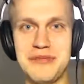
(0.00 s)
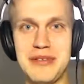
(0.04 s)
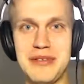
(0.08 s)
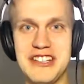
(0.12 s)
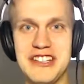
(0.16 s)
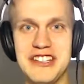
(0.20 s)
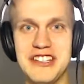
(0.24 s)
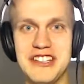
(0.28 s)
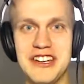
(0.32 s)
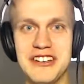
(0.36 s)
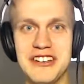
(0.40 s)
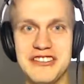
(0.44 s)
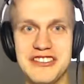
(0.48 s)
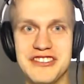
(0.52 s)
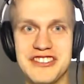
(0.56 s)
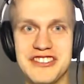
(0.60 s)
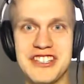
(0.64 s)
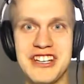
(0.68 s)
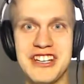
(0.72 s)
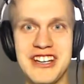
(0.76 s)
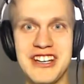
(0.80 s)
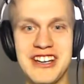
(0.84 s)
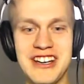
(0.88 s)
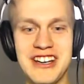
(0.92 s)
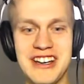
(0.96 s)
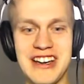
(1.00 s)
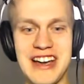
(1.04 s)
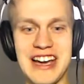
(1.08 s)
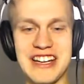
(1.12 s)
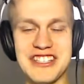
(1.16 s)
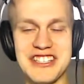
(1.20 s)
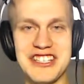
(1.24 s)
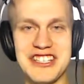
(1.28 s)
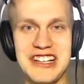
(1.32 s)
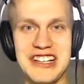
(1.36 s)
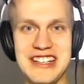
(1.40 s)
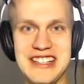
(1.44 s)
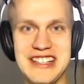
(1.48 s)
You don't
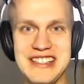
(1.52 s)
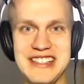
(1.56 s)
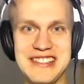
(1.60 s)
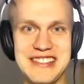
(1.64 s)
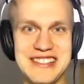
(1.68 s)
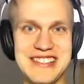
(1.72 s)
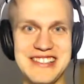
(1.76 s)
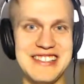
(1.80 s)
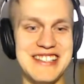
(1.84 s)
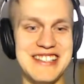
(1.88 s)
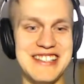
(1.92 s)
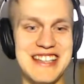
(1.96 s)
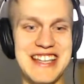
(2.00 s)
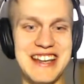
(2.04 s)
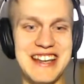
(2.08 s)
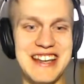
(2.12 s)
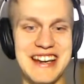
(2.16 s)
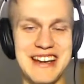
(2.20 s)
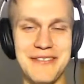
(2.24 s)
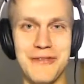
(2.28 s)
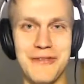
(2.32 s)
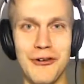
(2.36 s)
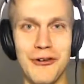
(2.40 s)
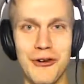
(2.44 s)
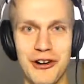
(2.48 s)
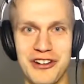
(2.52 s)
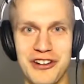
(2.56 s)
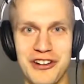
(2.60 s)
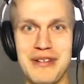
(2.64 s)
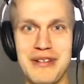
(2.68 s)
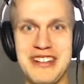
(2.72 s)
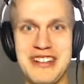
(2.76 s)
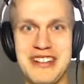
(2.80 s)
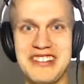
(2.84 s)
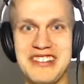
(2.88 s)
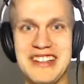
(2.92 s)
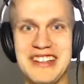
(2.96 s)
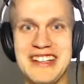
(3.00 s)
actually need any force,
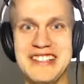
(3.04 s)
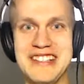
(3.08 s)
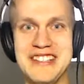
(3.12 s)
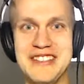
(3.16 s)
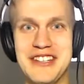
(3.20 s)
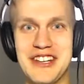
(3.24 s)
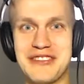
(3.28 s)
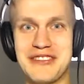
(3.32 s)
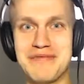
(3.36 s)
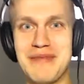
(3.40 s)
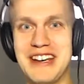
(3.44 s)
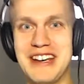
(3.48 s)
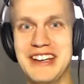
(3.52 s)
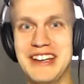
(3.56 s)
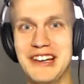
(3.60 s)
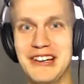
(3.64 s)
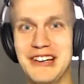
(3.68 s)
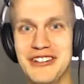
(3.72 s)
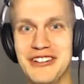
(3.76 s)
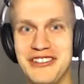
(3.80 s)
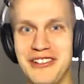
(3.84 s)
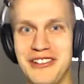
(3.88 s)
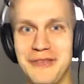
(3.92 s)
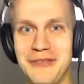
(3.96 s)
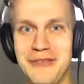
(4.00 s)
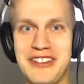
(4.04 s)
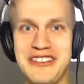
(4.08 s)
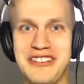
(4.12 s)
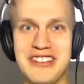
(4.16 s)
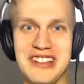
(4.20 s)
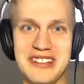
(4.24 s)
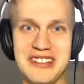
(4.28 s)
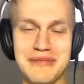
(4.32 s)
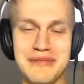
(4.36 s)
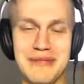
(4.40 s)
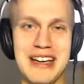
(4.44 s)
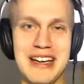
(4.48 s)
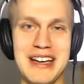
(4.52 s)
basically, just by the laws of physics.
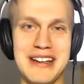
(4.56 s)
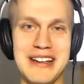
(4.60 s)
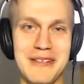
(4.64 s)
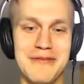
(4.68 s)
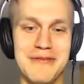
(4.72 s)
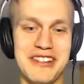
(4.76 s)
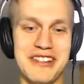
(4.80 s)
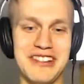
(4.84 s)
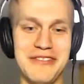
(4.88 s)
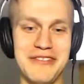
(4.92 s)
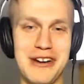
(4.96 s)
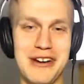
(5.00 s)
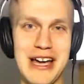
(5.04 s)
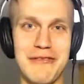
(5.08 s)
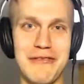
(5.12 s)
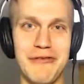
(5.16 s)
But obviously, we have